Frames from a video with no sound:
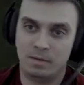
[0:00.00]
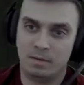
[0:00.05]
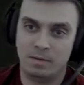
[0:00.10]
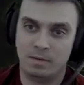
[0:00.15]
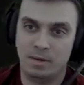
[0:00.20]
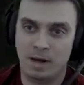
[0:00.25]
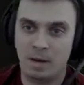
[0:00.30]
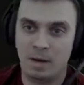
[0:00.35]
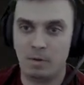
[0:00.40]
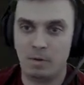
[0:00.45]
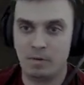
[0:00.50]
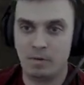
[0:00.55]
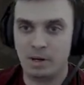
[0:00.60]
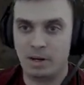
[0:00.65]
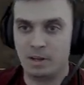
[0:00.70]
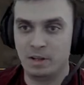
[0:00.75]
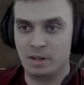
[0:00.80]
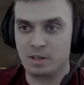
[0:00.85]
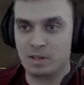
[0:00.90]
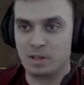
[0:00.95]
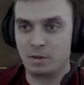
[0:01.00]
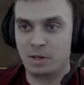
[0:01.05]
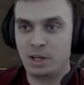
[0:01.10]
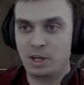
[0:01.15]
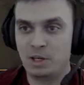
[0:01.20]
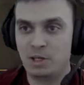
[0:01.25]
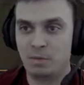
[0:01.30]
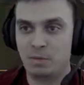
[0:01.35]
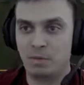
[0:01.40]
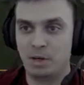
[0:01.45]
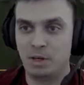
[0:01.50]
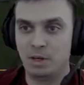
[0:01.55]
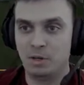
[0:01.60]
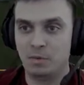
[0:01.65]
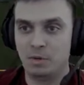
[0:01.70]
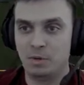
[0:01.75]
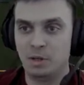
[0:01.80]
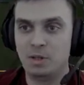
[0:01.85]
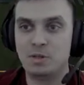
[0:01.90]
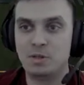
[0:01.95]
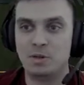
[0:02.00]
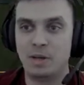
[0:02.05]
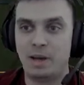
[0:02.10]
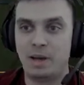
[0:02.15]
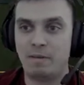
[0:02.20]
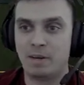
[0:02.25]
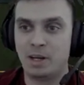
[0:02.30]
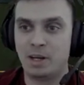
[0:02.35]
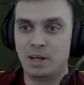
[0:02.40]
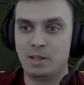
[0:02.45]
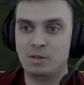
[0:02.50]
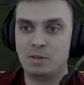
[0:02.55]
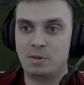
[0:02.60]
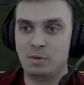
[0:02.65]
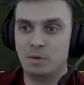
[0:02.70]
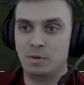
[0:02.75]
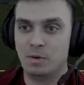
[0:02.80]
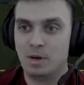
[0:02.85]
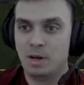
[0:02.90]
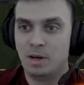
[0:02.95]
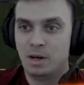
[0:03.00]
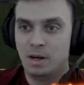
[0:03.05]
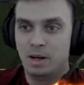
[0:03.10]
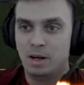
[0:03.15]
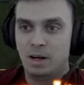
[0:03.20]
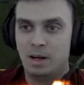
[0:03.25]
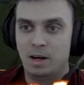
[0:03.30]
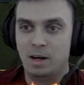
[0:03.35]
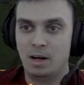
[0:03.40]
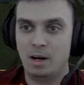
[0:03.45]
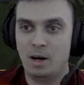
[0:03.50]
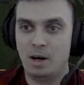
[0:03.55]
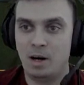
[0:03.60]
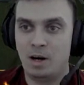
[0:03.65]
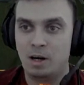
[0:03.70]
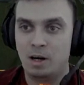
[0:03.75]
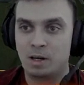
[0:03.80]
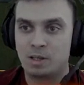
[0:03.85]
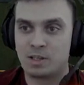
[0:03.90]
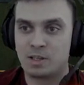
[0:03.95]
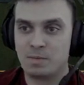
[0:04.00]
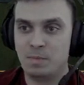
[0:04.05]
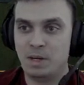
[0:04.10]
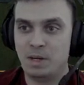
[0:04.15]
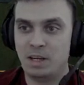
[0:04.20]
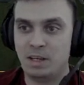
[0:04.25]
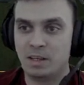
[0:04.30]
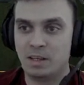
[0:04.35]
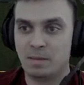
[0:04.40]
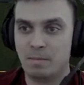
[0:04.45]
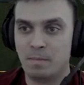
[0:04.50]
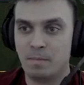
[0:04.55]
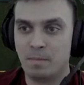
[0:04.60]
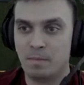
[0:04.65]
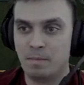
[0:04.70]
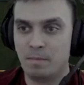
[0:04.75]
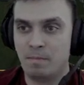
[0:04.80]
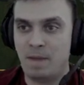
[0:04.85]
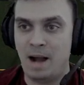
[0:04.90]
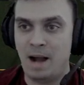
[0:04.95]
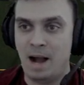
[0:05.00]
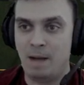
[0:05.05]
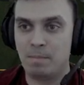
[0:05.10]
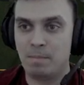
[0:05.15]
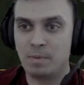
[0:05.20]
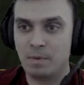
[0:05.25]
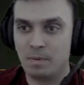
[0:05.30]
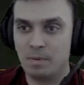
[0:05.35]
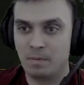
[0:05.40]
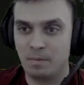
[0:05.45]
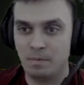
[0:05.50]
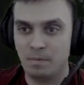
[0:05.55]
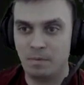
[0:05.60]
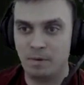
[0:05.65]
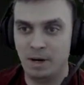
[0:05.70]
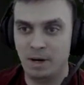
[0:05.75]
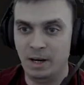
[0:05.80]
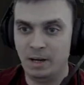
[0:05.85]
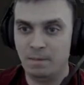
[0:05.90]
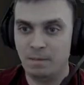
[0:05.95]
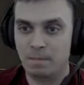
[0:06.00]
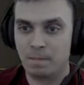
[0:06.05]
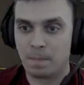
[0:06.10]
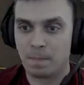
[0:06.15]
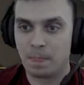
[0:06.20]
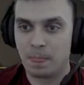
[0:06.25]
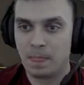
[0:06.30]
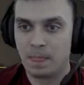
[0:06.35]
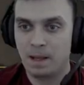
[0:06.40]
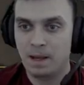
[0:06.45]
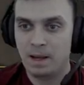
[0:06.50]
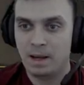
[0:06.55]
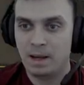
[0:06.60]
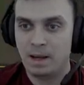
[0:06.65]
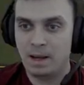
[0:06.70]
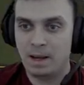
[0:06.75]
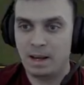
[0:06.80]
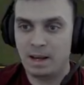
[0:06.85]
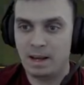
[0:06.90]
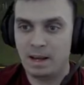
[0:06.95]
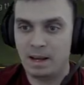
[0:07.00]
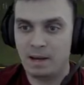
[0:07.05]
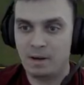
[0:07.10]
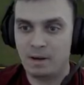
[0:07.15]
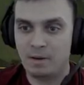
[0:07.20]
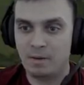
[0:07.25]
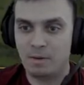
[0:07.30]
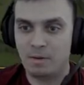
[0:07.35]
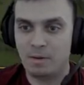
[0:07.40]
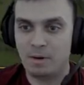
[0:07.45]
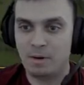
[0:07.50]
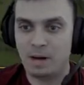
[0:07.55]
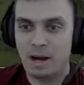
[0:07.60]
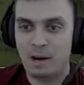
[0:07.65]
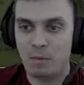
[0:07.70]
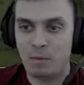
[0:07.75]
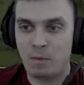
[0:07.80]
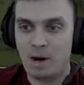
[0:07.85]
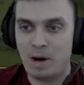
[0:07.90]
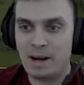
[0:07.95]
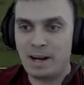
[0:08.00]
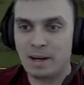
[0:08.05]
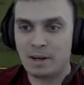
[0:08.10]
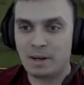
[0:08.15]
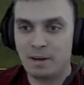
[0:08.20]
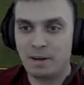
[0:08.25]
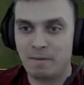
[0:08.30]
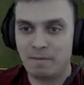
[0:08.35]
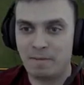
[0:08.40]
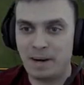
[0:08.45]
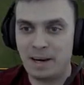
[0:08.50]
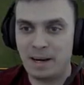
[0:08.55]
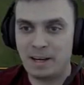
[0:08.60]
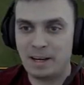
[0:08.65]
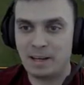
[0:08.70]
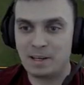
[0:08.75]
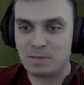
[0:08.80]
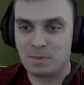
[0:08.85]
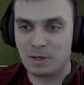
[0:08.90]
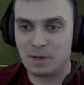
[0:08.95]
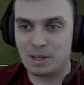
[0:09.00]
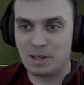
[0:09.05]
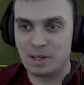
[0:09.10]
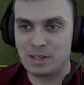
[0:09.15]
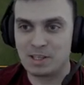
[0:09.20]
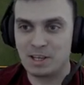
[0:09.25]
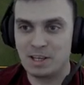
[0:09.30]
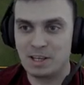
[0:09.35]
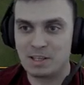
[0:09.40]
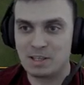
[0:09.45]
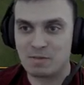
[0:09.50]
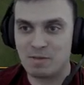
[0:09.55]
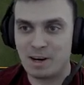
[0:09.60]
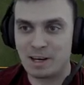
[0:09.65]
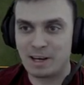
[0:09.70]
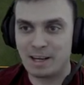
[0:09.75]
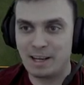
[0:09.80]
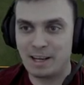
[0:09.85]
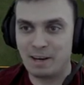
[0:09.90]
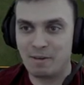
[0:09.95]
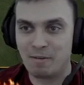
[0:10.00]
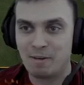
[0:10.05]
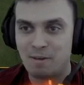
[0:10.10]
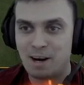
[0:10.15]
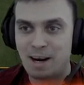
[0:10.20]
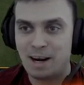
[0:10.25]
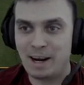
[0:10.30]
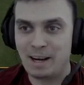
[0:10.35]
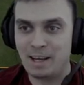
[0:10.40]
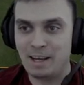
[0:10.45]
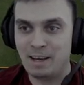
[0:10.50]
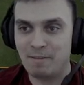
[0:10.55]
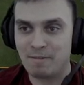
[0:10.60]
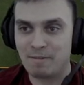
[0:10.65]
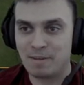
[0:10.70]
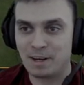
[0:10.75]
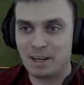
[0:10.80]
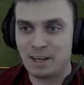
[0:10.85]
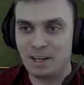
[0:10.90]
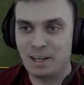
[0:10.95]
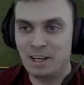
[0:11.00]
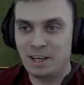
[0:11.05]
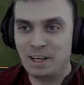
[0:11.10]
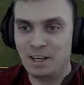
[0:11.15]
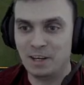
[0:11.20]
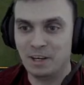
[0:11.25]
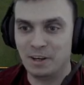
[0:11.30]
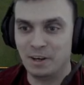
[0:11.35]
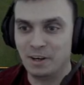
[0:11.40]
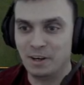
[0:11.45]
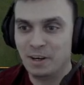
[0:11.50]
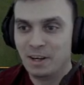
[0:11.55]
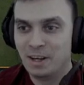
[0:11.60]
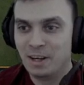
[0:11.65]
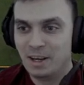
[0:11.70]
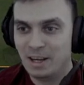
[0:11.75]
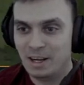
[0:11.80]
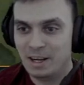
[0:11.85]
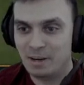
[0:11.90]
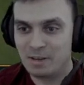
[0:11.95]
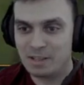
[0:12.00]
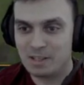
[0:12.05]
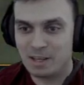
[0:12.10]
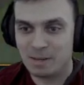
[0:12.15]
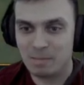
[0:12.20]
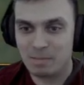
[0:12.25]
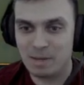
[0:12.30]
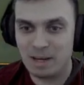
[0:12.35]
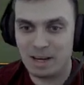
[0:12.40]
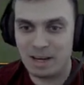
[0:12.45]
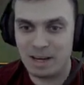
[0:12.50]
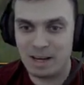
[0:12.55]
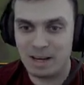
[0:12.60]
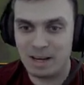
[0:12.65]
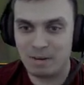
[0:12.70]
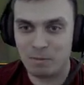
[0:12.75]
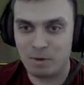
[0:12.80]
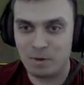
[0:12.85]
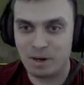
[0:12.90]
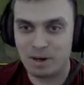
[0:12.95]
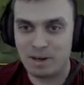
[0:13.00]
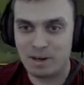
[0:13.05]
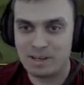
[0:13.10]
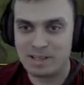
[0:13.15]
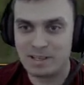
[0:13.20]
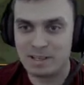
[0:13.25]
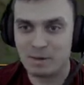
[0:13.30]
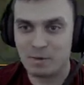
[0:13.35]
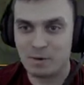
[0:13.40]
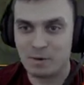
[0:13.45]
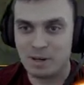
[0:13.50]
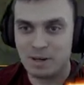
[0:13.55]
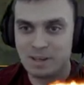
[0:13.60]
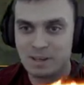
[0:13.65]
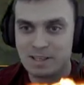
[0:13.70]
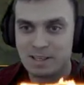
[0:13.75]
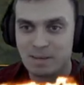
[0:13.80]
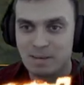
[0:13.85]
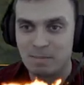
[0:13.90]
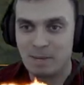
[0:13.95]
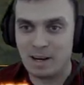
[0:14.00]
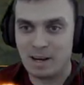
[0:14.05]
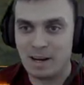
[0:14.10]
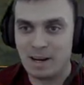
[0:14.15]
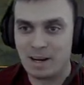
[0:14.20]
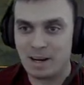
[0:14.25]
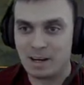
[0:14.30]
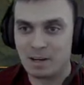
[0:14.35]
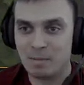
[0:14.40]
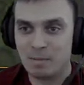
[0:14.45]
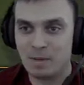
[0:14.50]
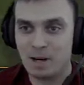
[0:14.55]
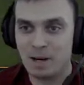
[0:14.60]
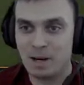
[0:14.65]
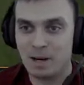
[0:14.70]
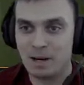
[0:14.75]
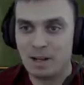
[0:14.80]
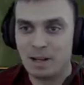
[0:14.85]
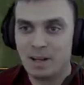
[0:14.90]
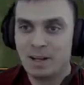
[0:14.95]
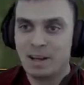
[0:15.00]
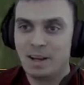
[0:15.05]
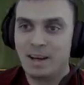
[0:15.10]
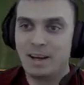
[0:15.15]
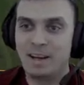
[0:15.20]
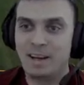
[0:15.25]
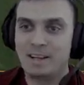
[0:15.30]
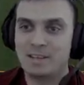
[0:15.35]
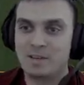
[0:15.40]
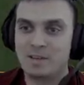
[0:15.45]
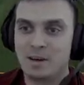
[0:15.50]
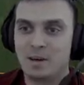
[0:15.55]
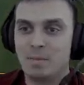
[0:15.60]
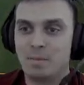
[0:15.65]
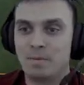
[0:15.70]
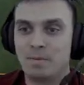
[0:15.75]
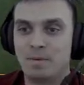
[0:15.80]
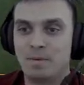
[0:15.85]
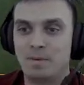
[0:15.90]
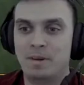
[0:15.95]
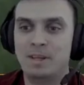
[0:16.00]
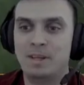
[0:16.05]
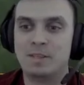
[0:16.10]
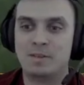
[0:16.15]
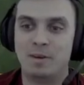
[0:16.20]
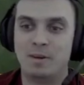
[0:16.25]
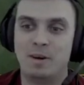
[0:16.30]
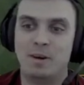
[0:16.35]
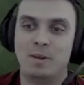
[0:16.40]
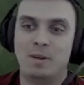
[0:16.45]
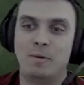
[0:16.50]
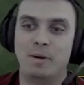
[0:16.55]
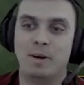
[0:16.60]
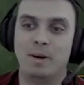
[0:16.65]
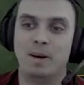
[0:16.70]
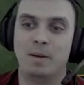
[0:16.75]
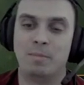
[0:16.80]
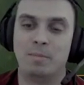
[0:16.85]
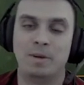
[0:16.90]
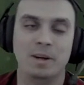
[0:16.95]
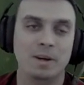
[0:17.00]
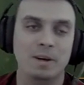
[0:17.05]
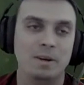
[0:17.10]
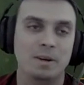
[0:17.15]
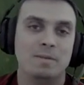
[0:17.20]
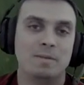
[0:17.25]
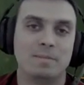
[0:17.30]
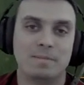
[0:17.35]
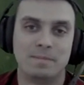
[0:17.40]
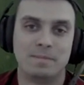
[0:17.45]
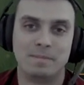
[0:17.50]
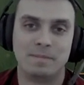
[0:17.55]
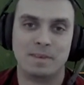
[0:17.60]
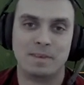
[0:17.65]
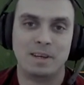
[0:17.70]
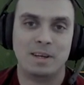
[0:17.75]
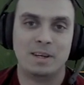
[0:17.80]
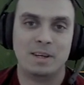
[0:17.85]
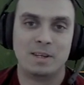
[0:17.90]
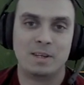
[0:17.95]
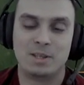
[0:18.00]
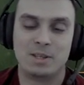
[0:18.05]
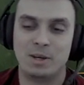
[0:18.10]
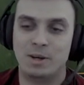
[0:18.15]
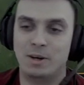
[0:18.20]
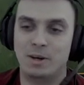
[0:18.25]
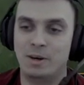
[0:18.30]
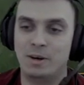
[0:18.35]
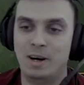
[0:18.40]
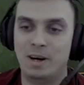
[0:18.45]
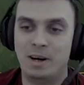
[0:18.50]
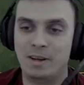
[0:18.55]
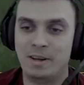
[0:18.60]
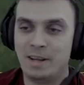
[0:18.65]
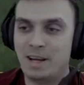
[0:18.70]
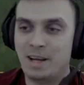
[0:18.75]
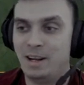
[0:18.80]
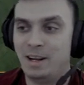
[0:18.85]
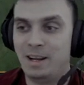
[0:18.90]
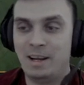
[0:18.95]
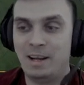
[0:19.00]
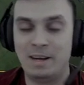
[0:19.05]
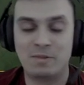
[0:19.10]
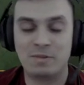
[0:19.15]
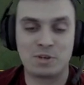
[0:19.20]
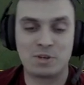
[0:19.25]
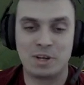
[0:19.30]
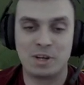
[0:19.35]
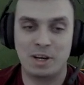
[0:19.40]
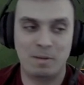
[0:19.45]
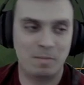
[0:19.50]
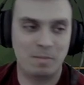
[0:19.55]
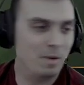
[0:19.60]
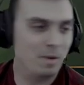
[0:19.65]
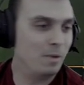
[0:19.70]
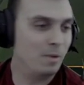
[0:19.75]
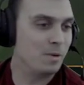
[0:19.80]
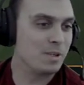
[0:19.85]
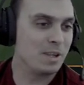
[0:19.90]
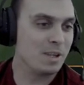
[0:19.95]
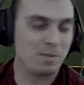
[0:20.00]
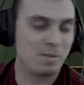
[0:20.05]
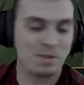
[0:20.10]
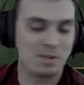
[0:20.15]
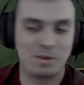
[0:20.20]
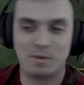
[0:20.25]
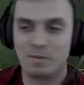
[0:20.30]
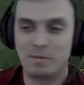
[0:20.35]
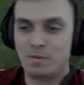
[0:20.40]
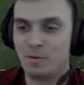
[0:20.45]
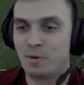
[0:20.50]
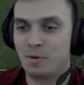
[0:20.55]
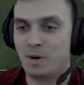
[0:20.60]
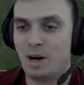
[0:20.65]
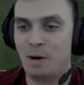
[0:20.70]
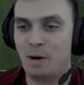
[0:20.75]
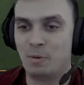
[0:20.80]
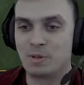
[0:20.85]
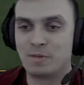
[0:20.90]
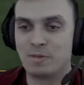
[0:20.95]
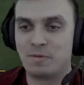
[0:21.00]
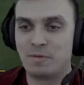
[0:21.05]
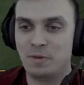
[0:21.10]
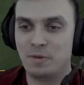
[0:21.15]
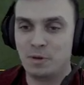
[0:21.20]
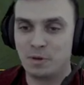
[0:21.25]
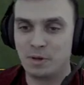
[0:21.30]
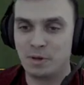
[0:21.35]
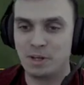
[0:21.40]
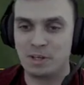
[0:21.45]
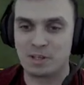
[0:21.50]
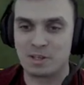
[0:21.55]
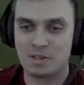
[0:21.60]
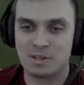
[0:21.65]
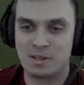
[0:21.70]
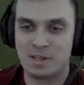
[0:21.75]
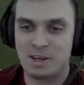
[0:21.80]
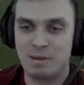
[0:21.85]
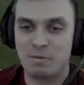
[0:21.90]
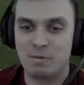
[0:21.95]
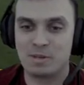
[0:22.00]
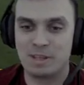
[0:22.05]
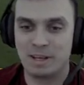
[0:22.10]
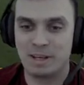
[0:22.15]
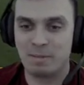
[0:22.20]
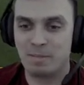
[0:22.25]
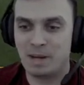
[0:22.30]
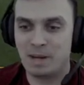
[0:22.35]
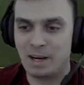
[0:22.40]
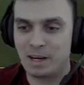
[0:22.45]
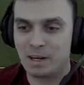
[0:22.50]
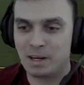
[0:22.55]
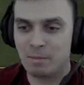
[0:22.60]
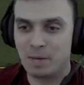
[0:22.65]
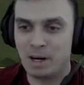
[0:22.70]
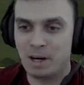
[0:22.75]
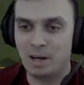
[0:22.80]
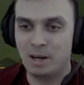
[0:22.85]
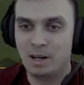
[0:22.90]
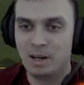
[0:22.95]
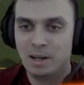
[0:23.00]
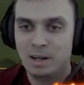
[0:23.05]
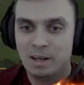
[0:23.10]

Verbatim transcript: I'm already in this location, but you will need to navigate to uh, Hogsmeade map, right? And now, uh, why I couldn't find it is because it's rocketed right freaking here. And I was like, man, where is it? Where is it? Man, come on. And it's up, it's all the way up here. So on that live stream, it was episode four. I was furious because I was like, man, come on.